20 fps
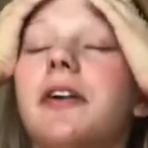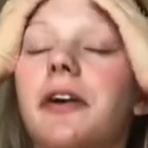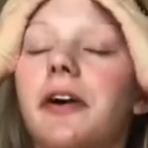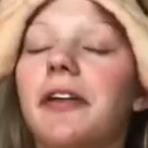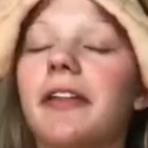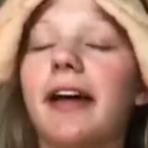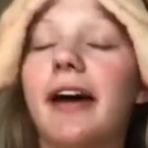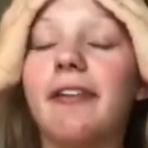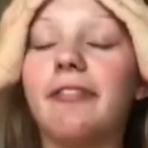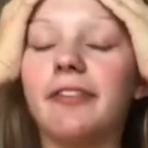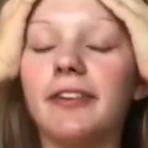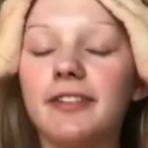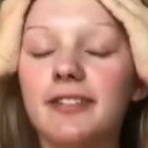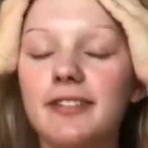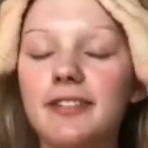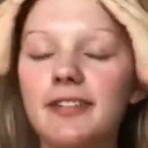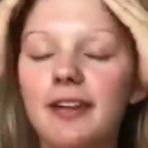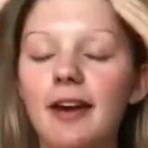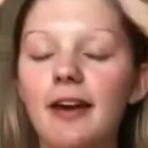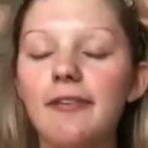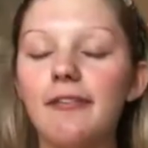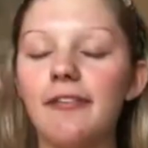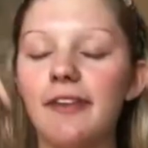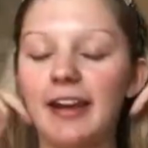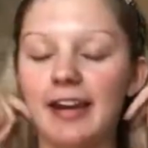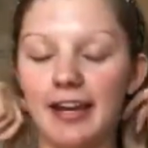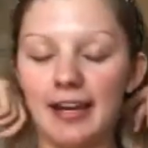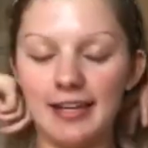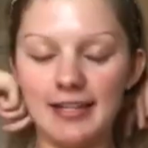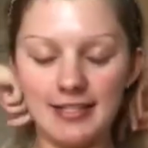all that fun stuff.
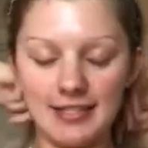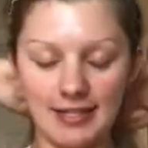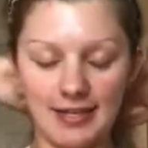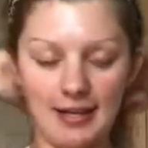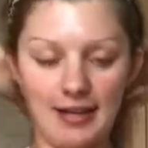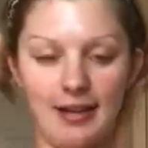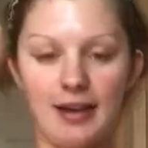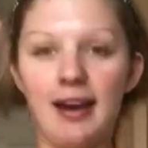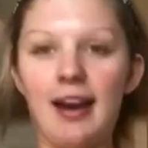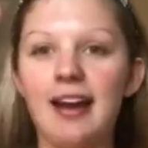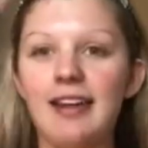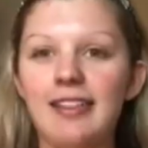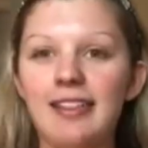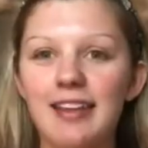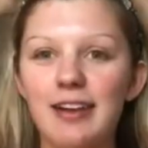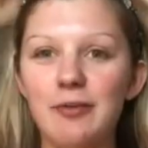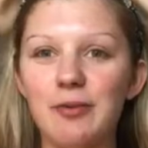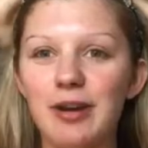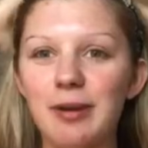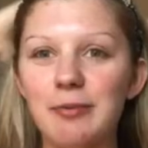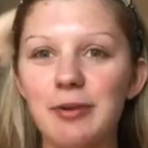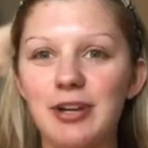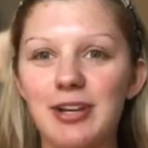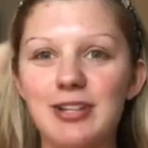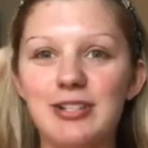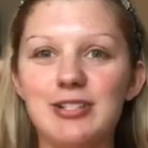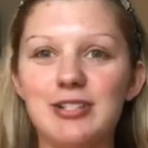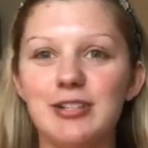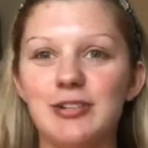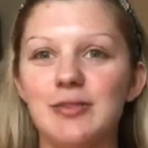And I think what I'm
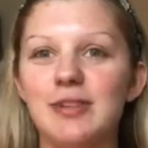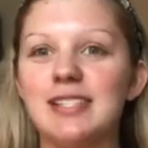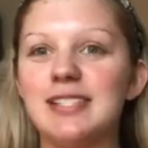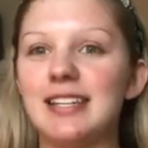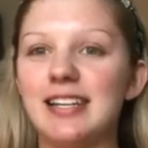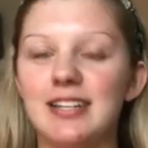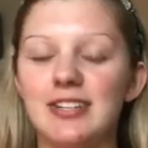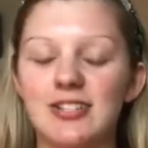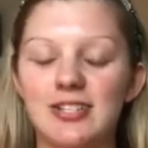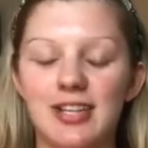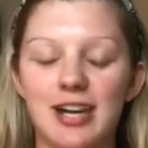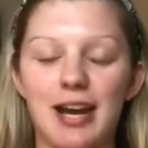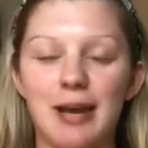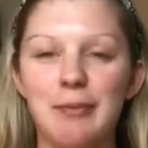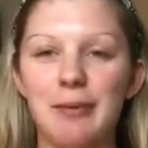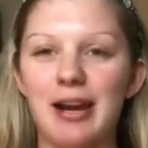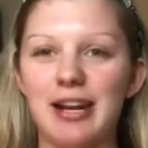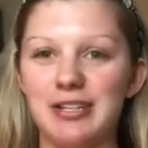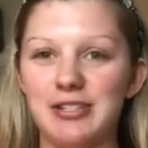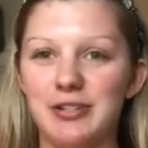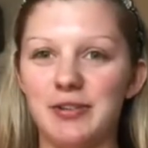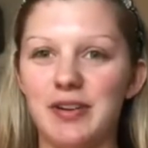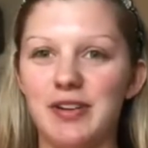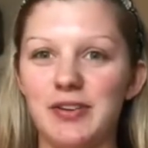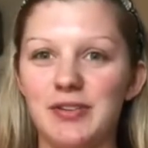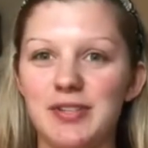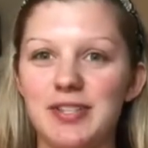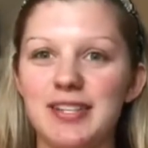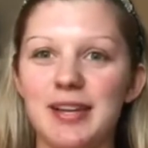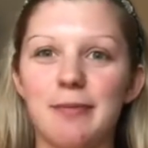gonna do is each time I do a
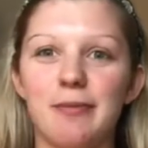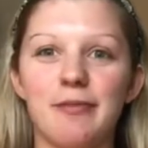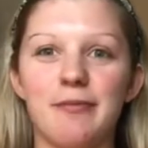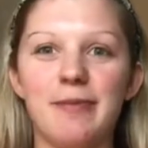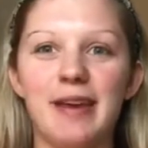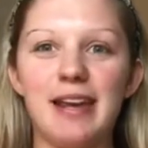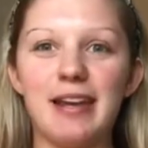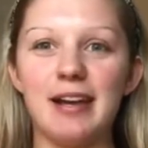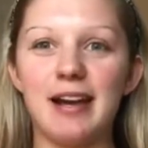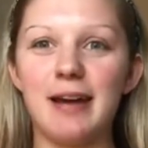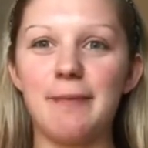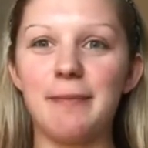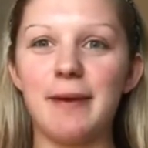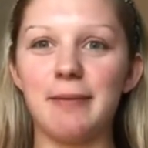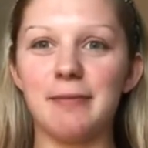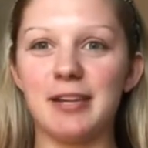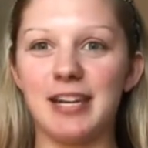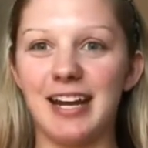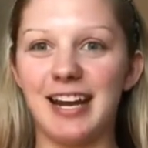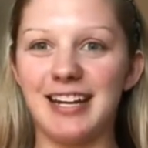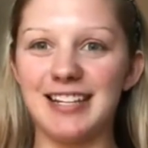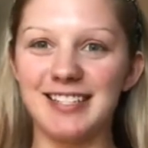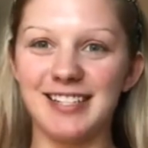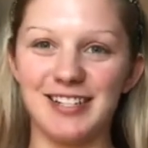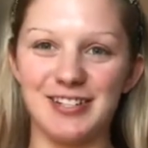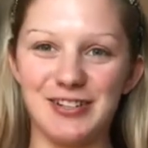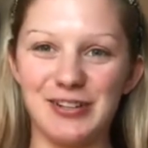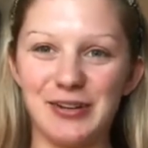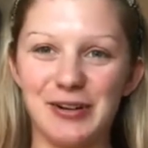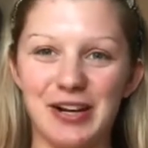new step of makeup, I'm gonna
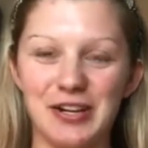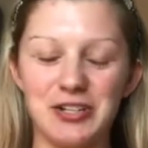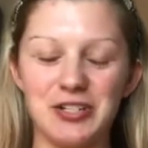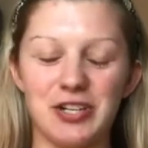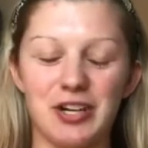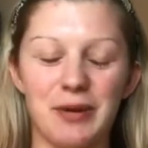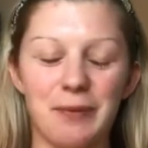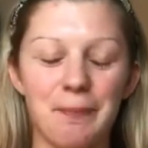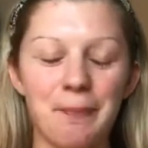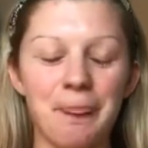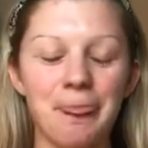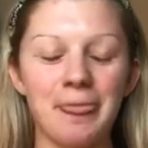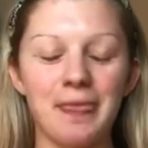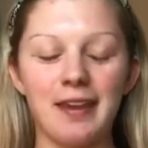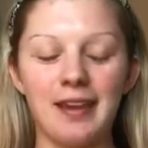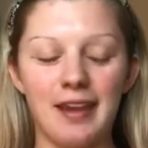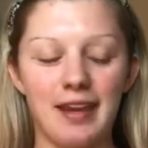ask a new question.